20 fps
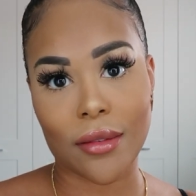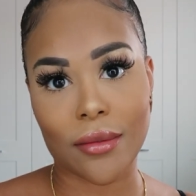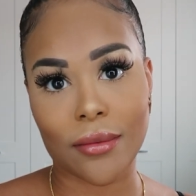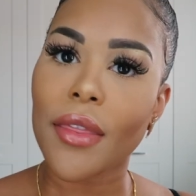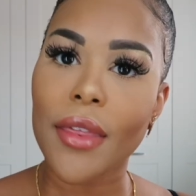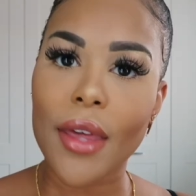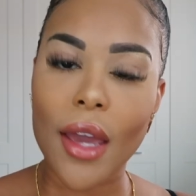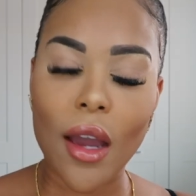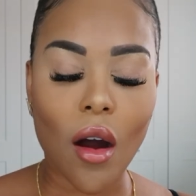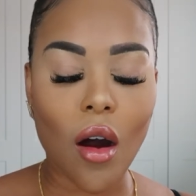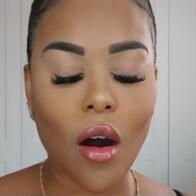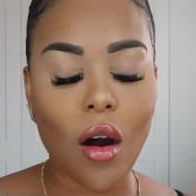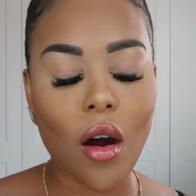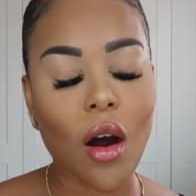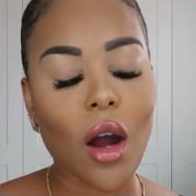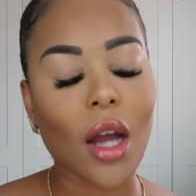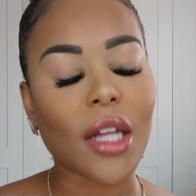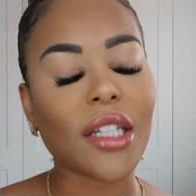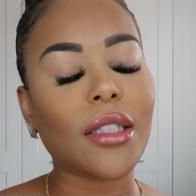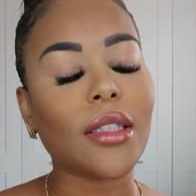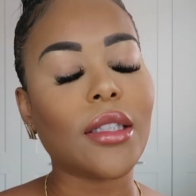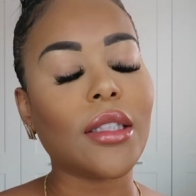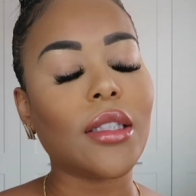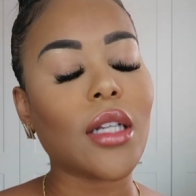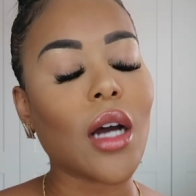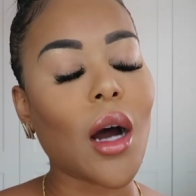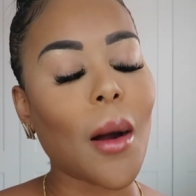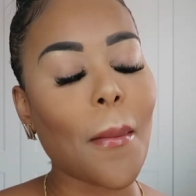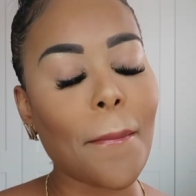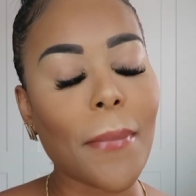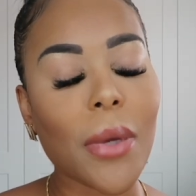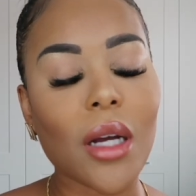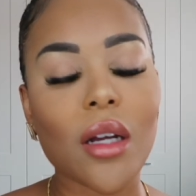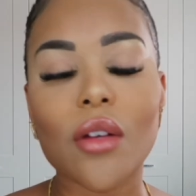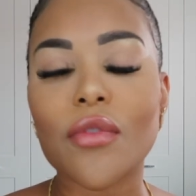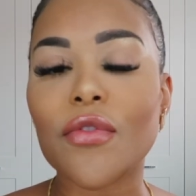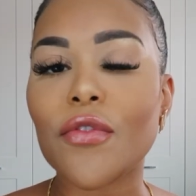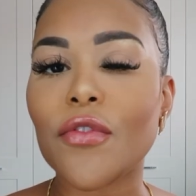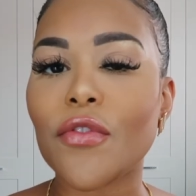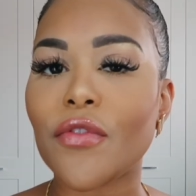There are a number
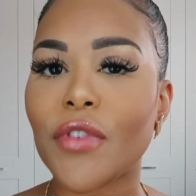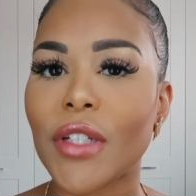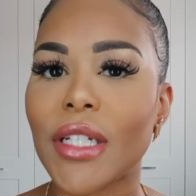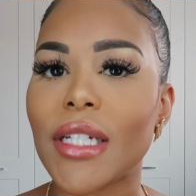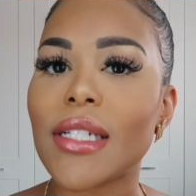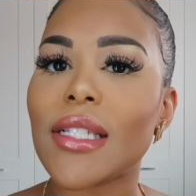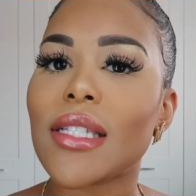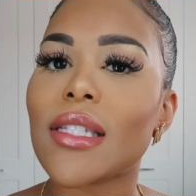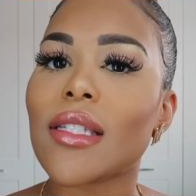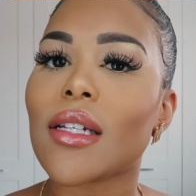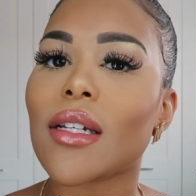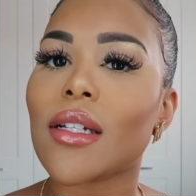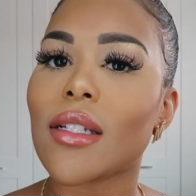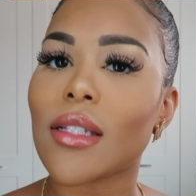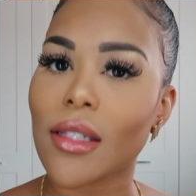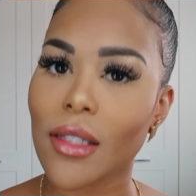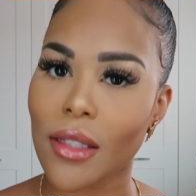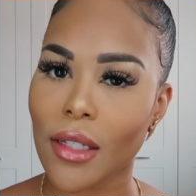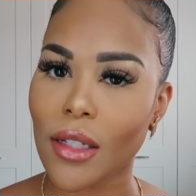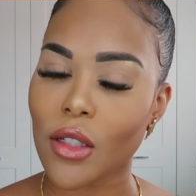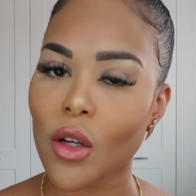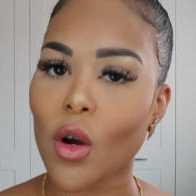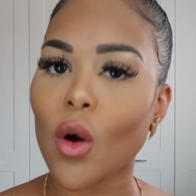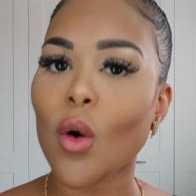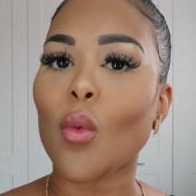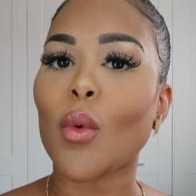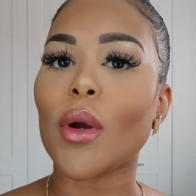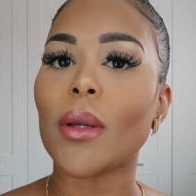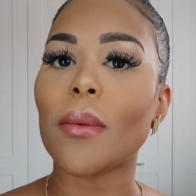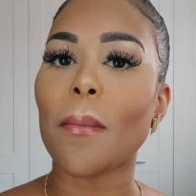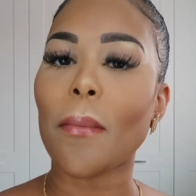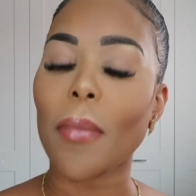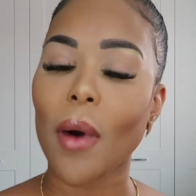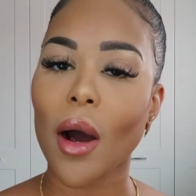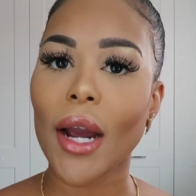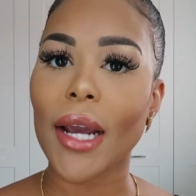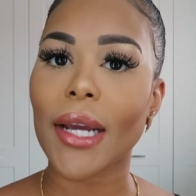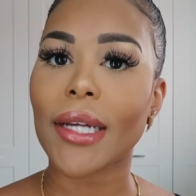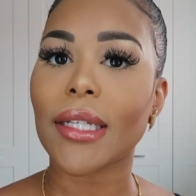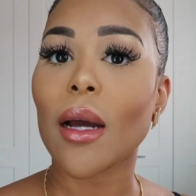of fees to consider when
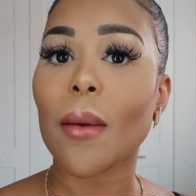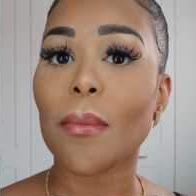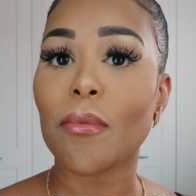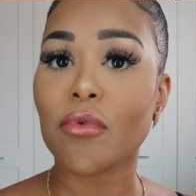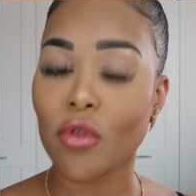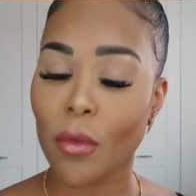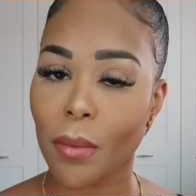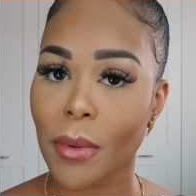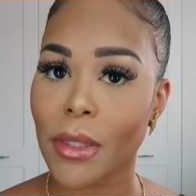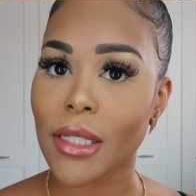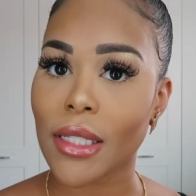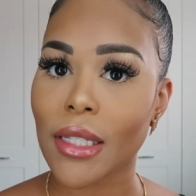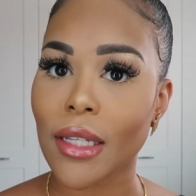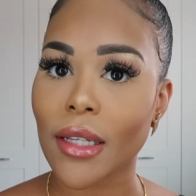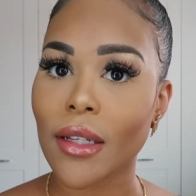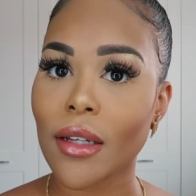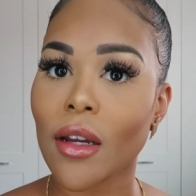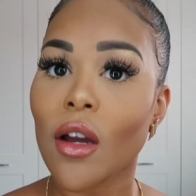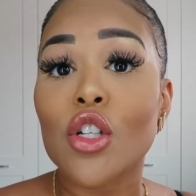buying a property.